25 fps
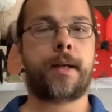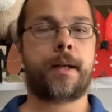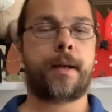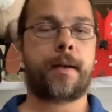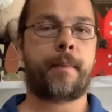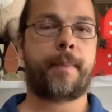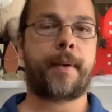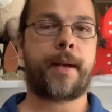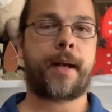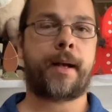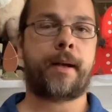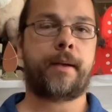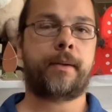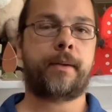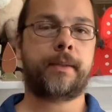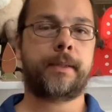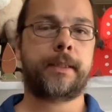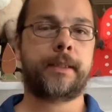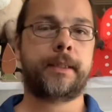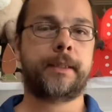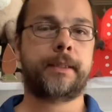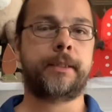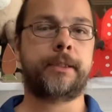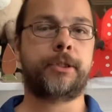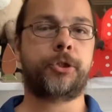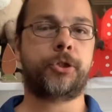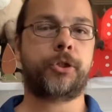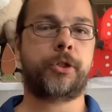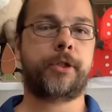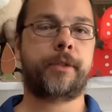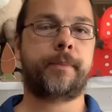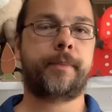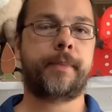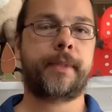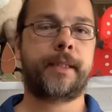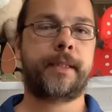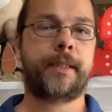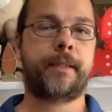about
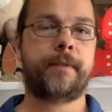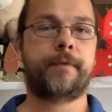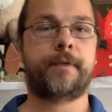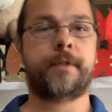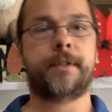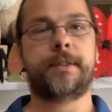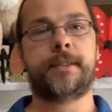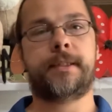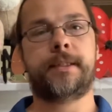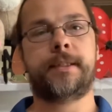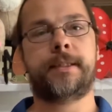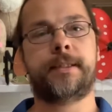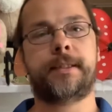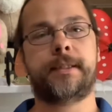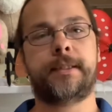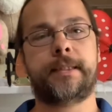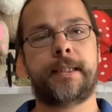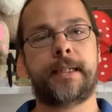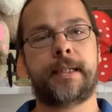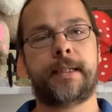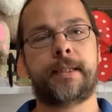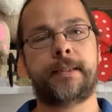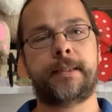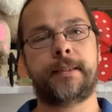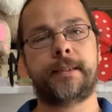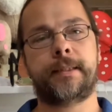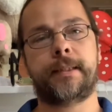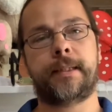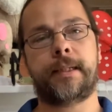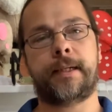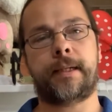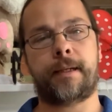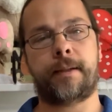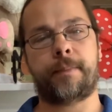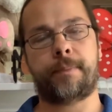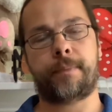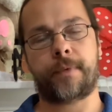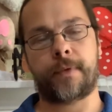German versus Italian
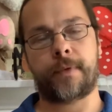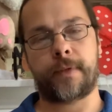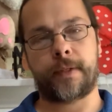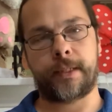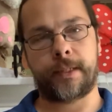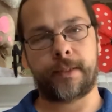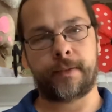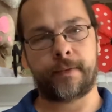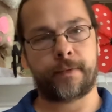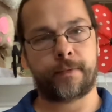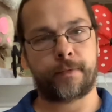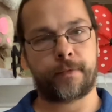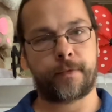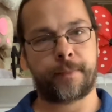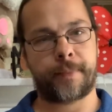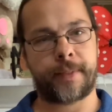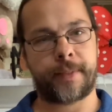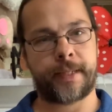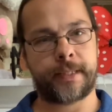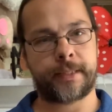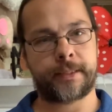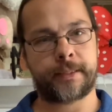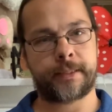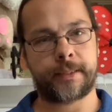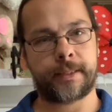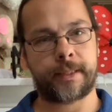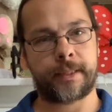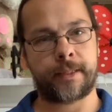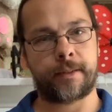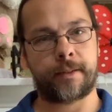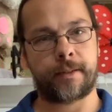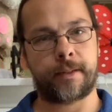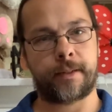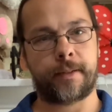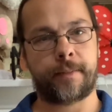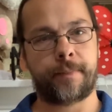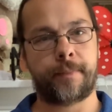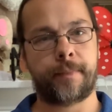opera in the Romantic
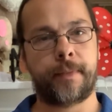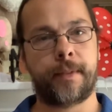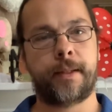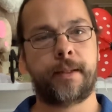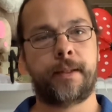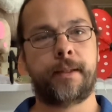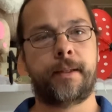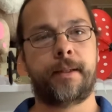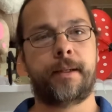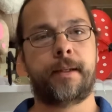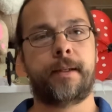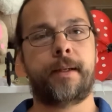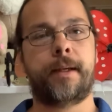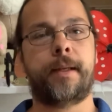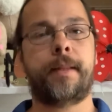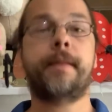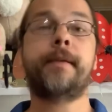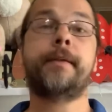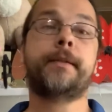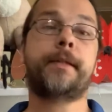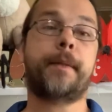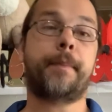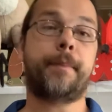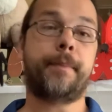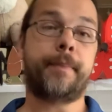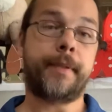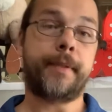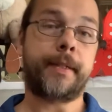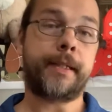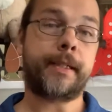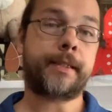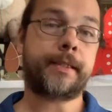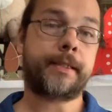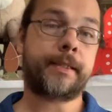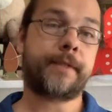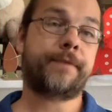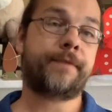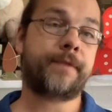era. And there's a
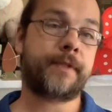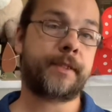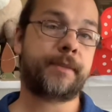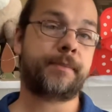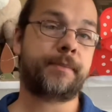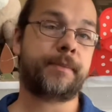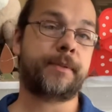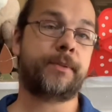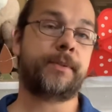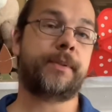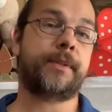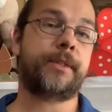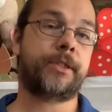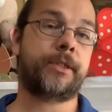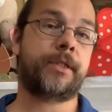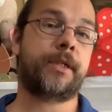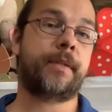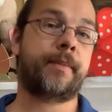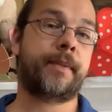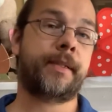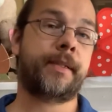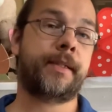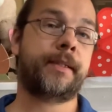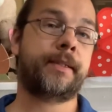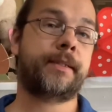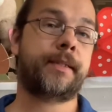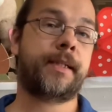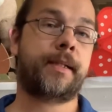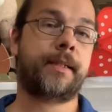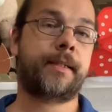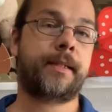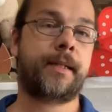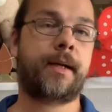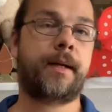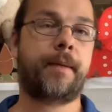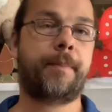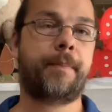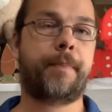big difference between German and
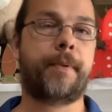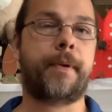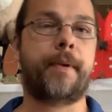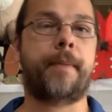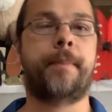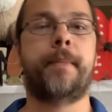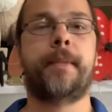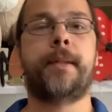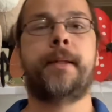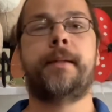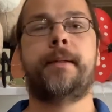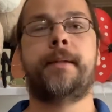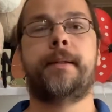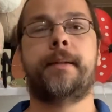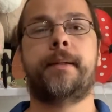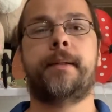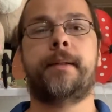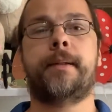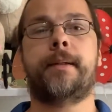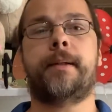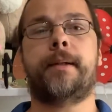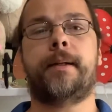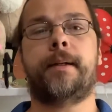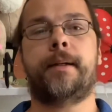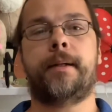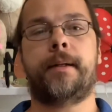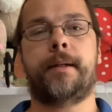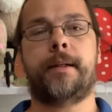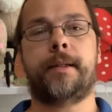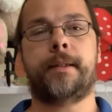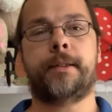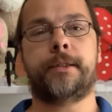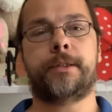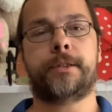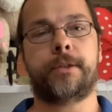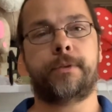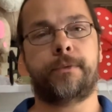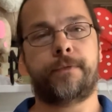Italian opera. And
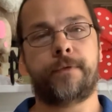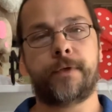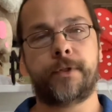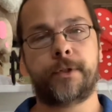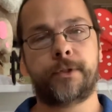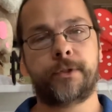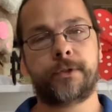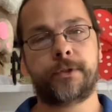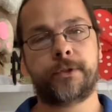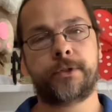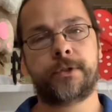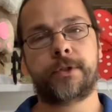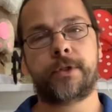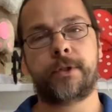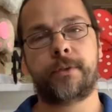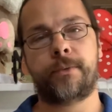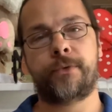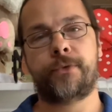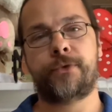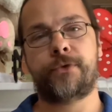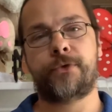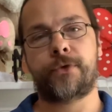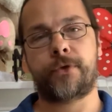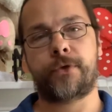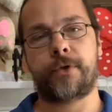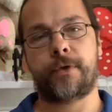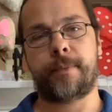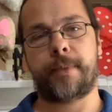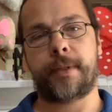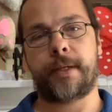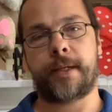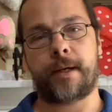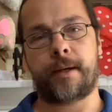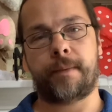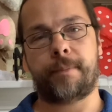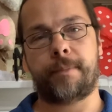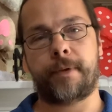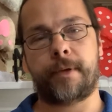so, first, we'll start with German
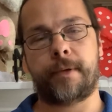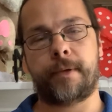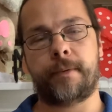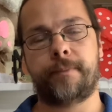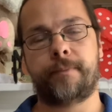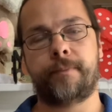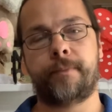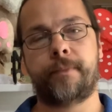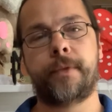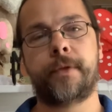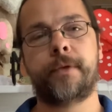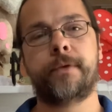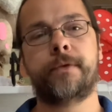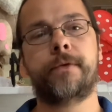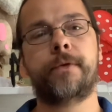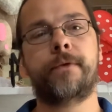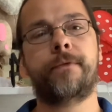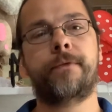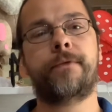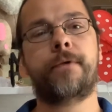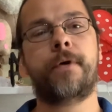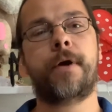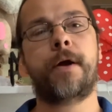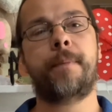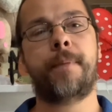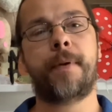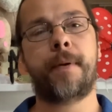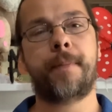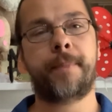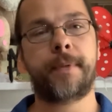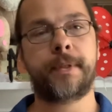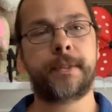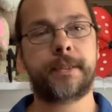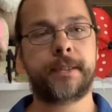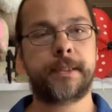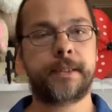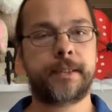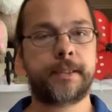opera. So, for our
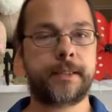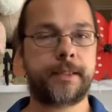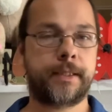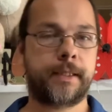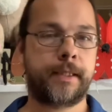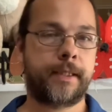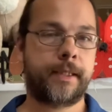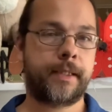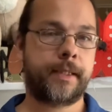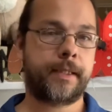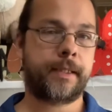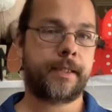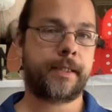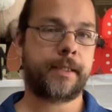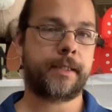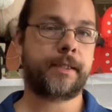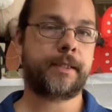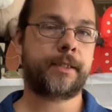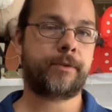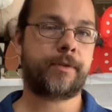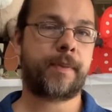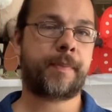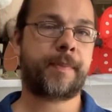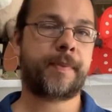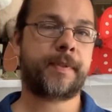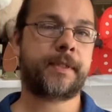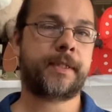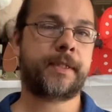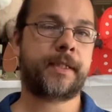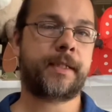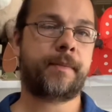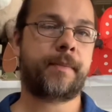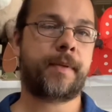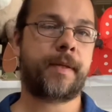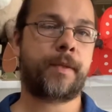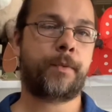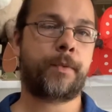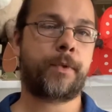purposes, this is represented
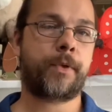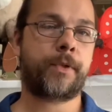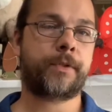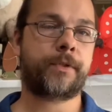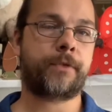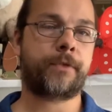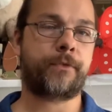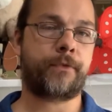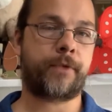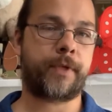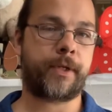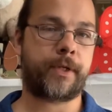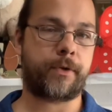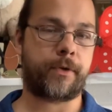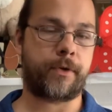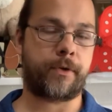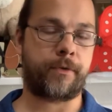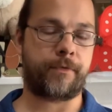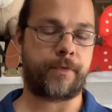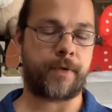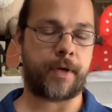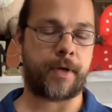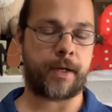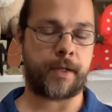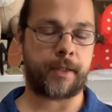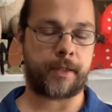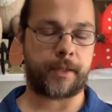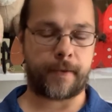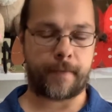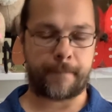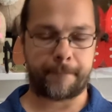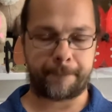by the works of Richard Wagner,